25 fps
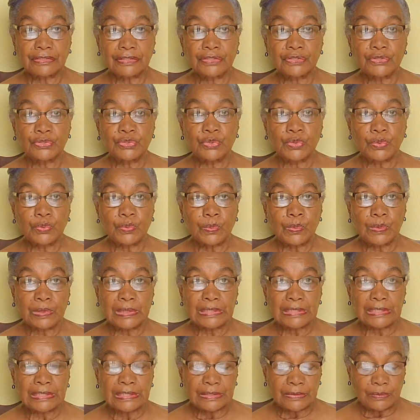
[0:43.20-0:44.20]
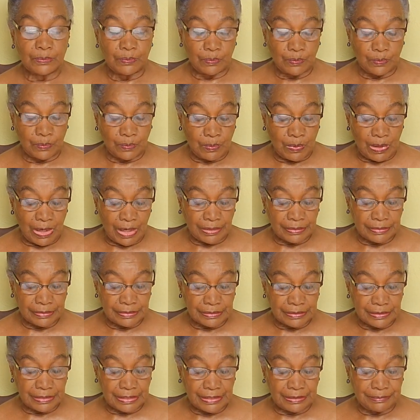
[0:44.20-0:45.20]
a new work
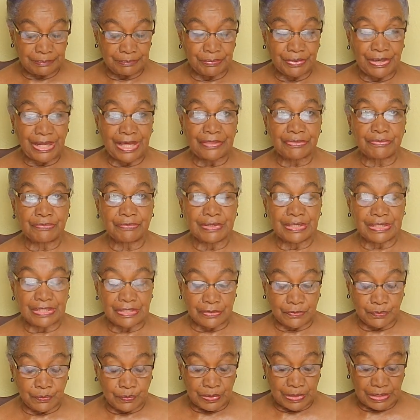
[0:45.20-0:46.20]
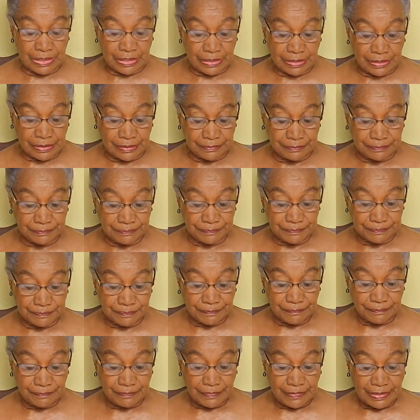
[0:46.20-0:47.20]
one in Brathwaite's work.
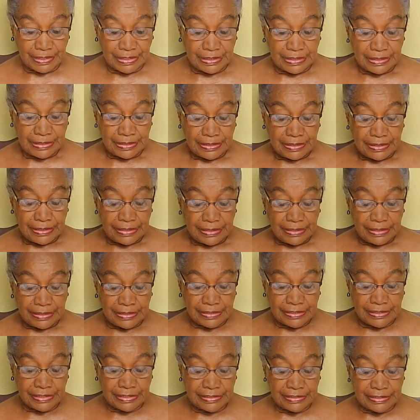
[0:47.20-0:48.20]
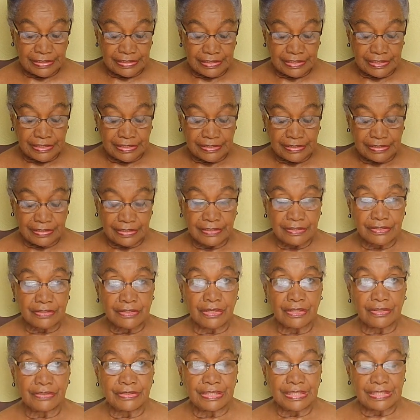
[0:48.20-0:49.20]
His insistence
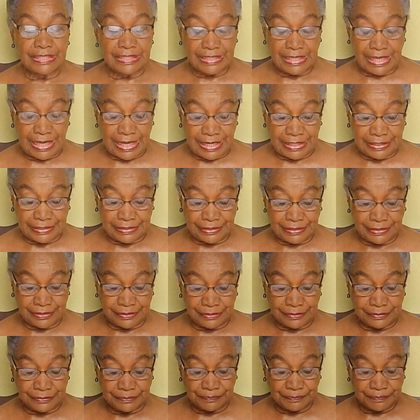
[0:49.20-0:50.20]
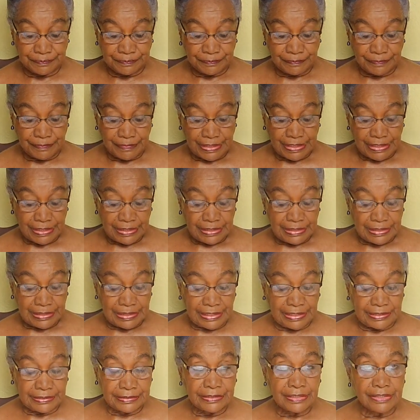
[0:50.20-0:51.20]
on this idea
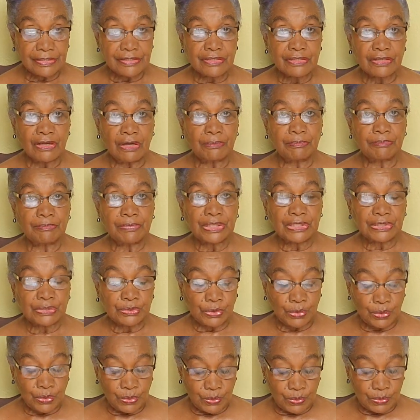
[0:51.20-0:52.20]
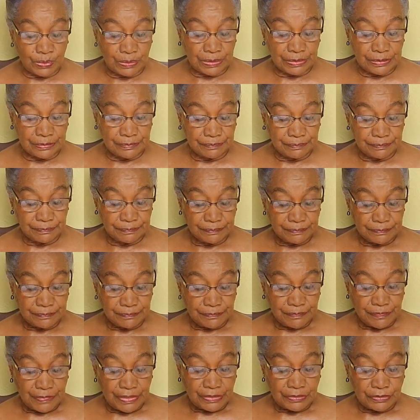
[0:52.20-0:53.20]
lent a somber tone
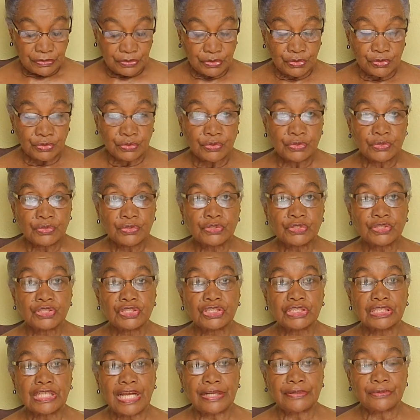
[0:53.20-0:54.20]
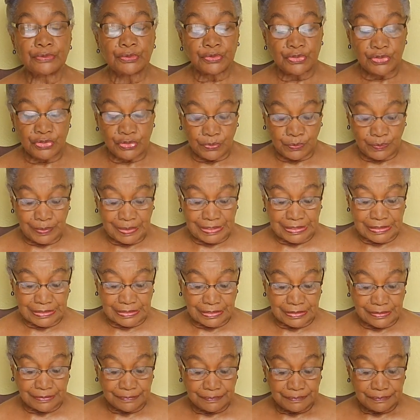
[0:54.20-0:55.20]
to Shadow
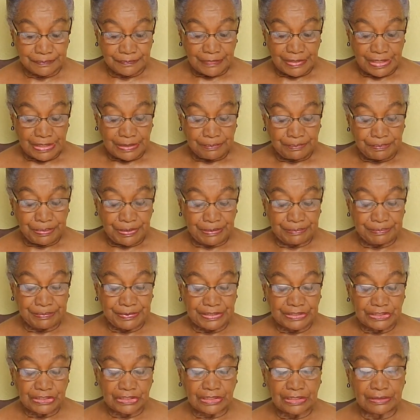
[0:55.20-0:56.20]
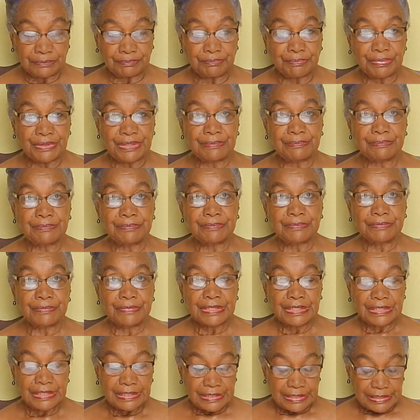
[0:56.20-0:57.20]
Sweet, published in BIM
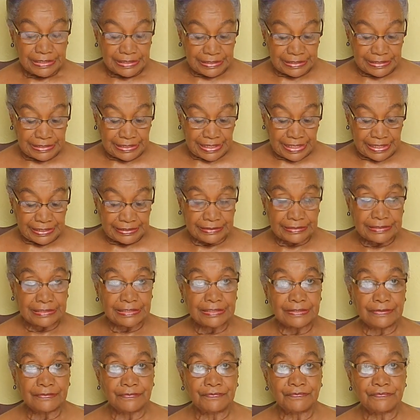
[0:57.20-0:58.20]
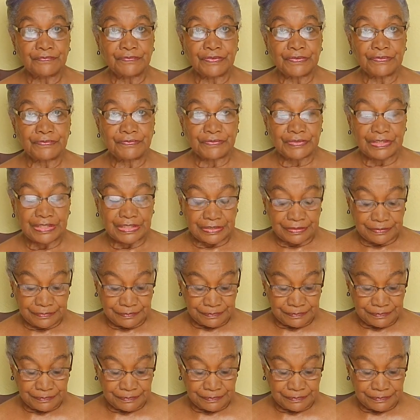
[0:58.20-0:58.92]
in 1950.